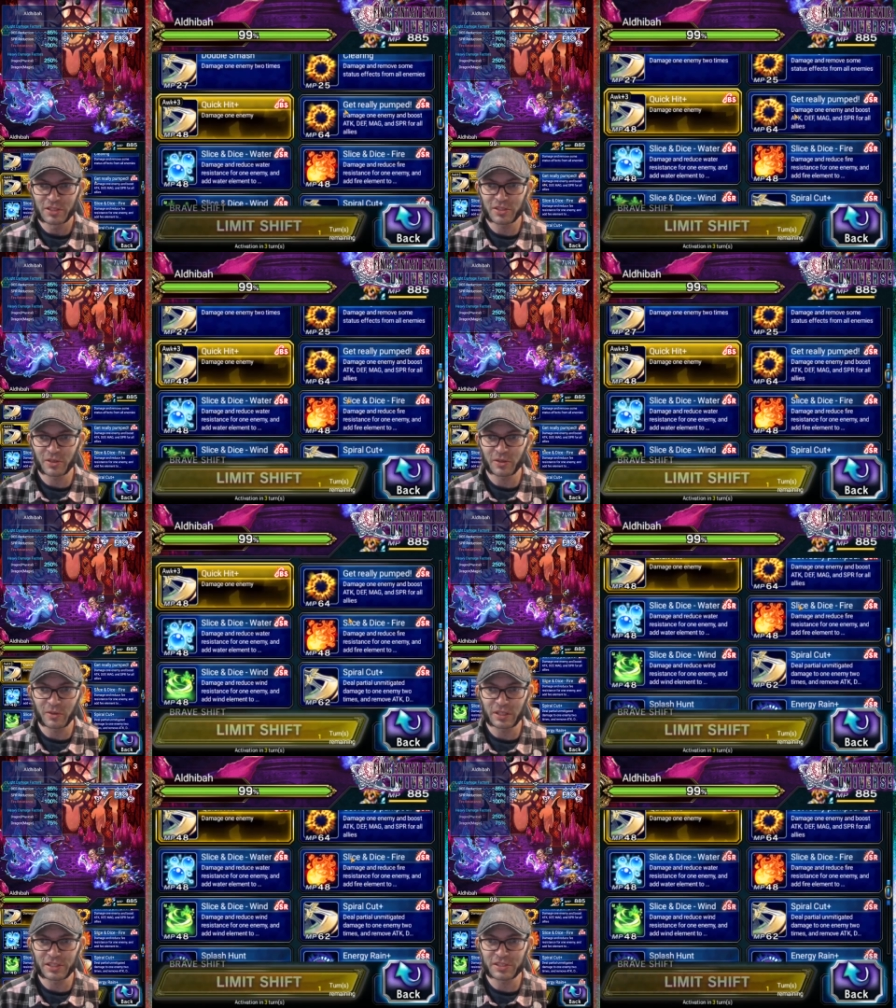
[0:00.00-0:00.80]

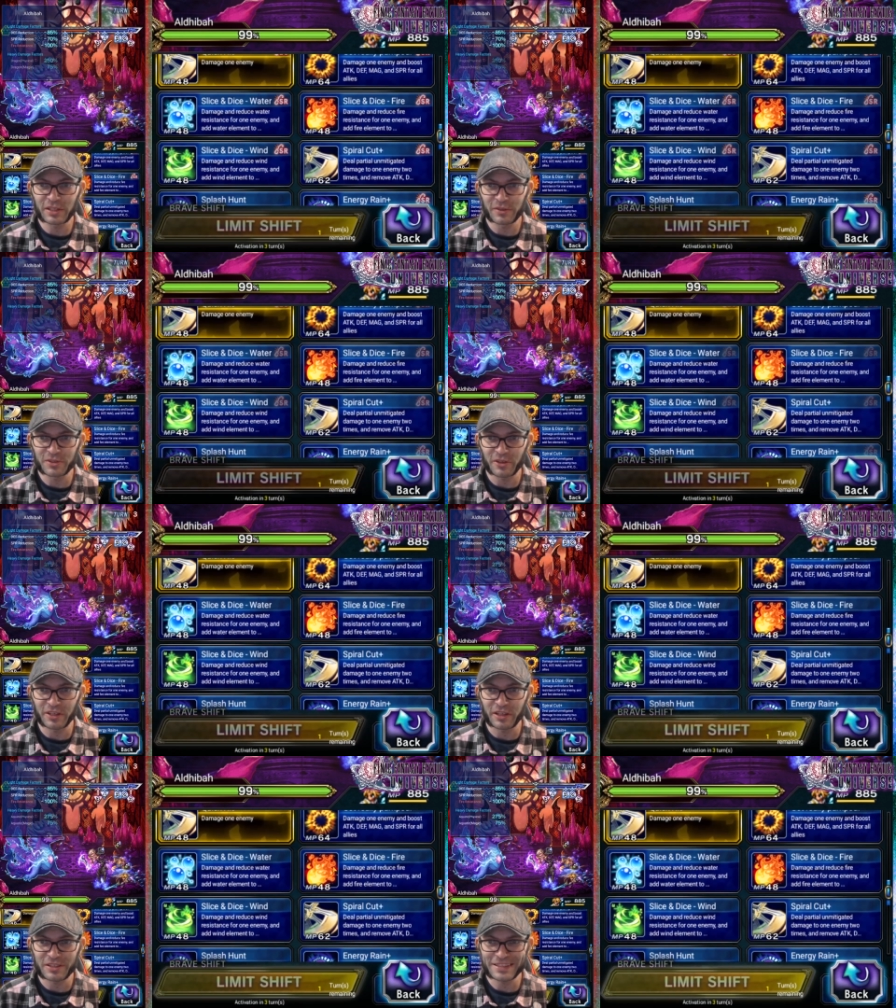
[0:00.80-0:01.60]
So his skills are
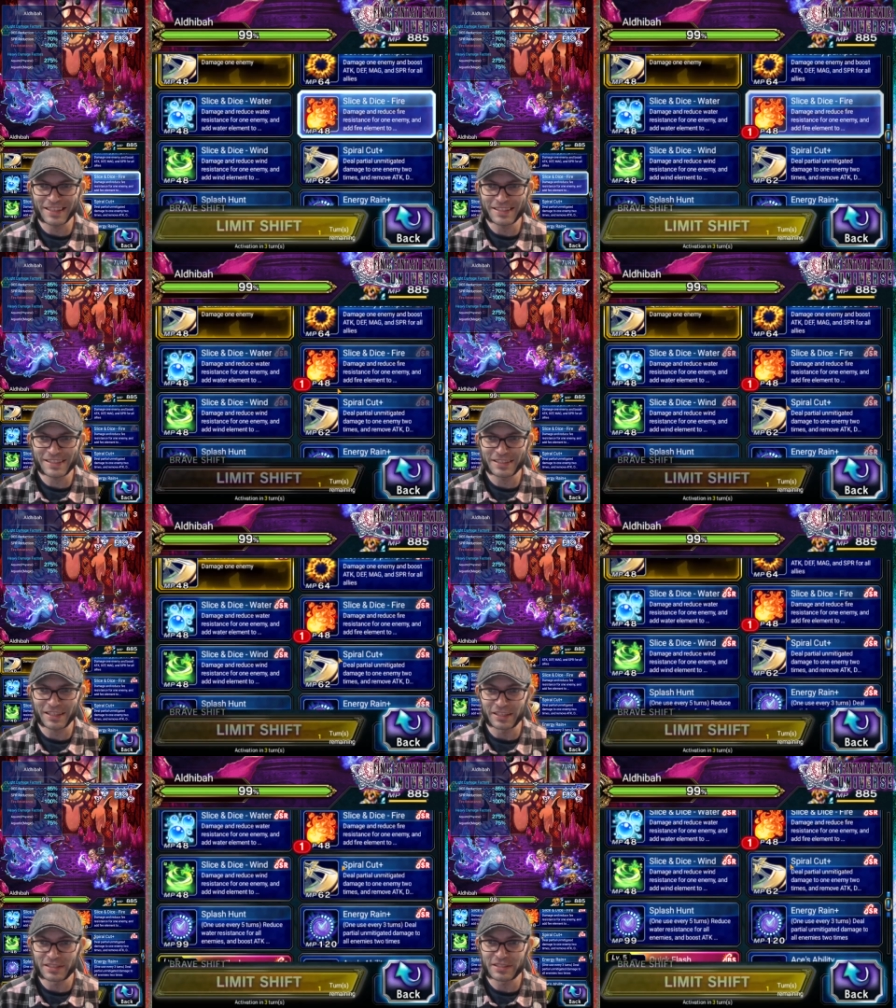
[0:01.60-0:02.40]
now Slice and
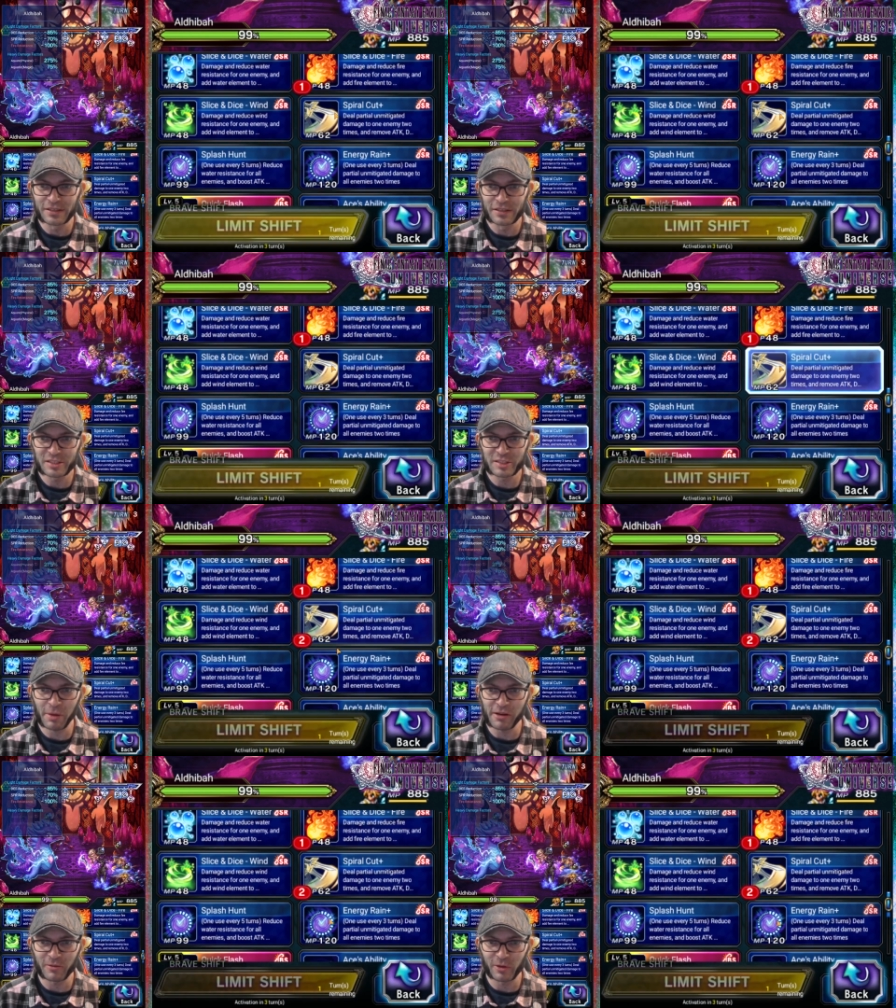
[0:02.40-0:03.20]
Dice,
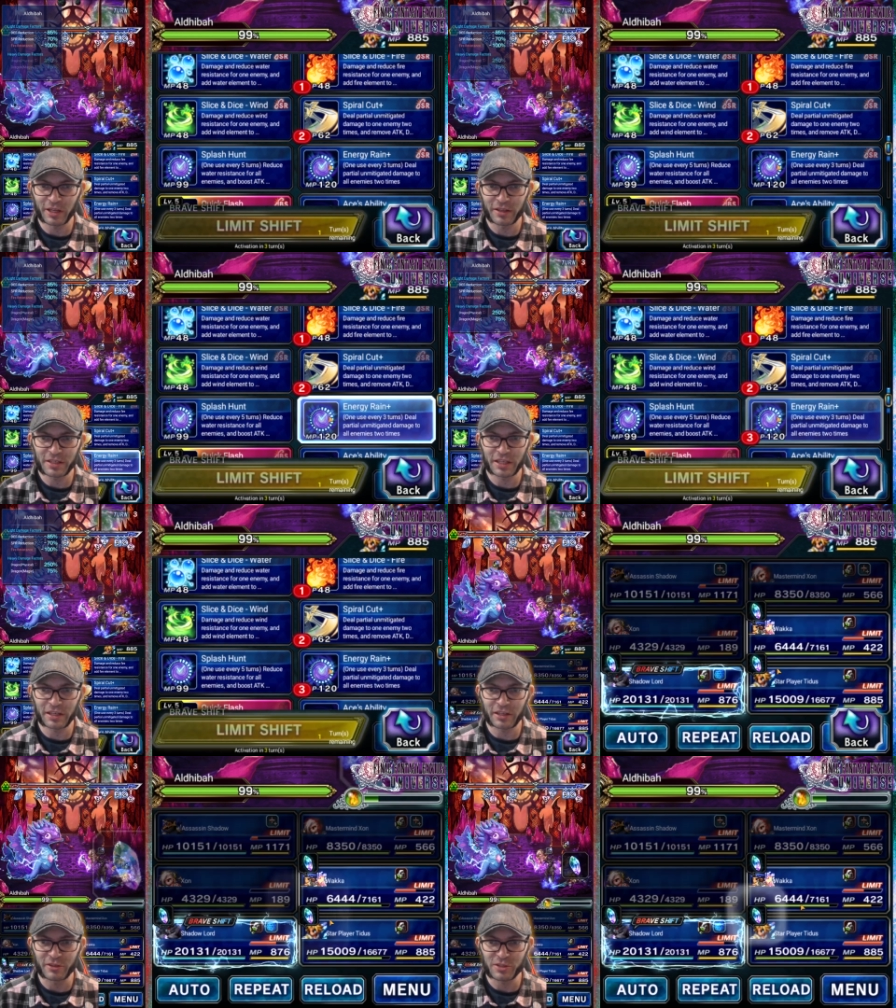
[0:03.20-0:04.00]
Spiral Cut,
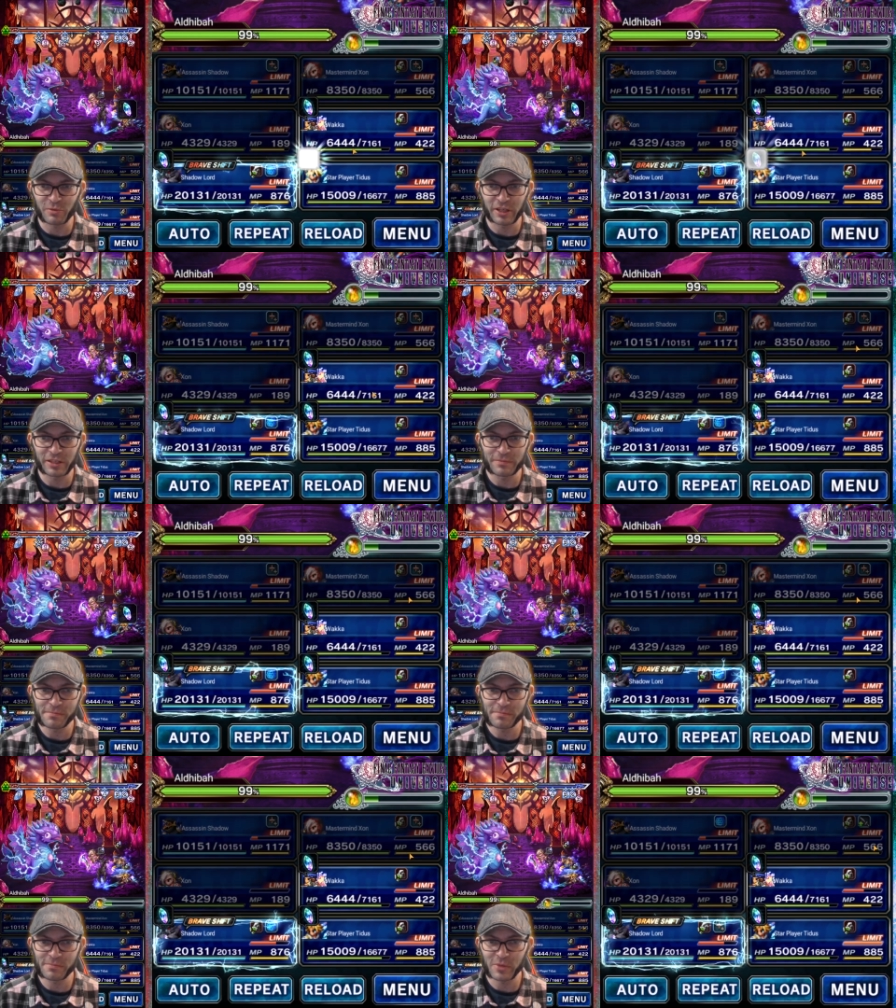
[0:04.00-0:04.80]
and Energy Rain.
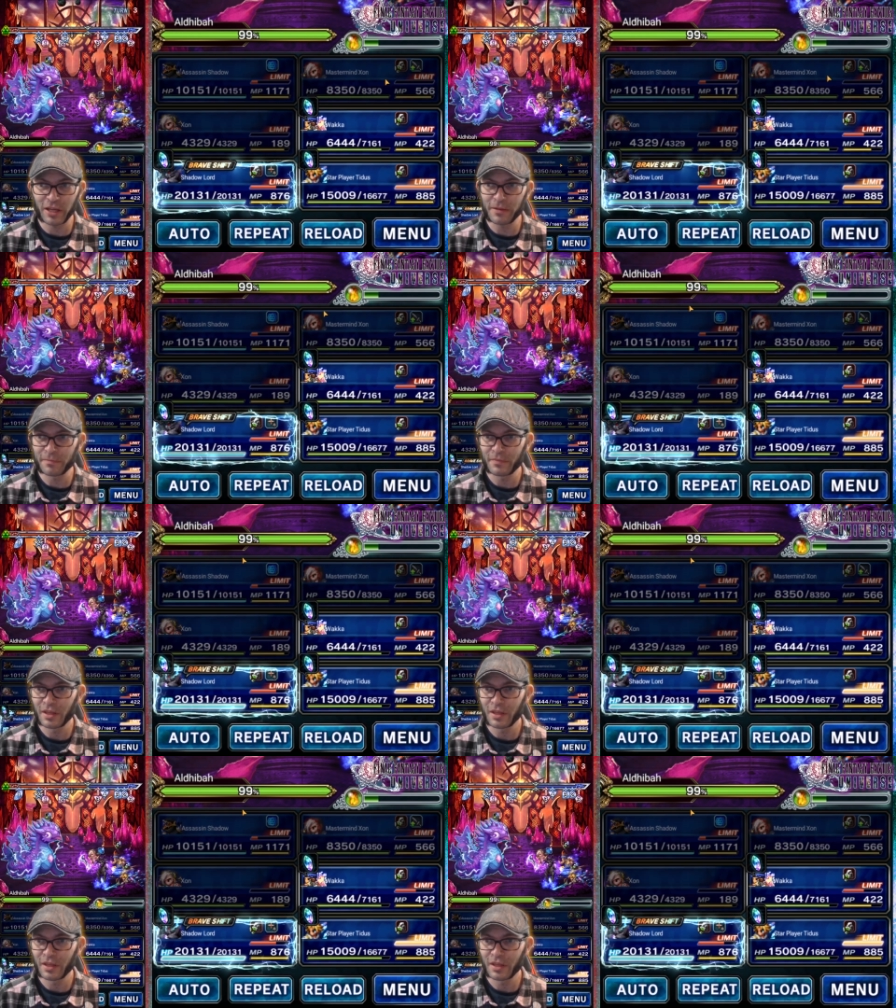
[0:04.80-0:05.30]
Okay?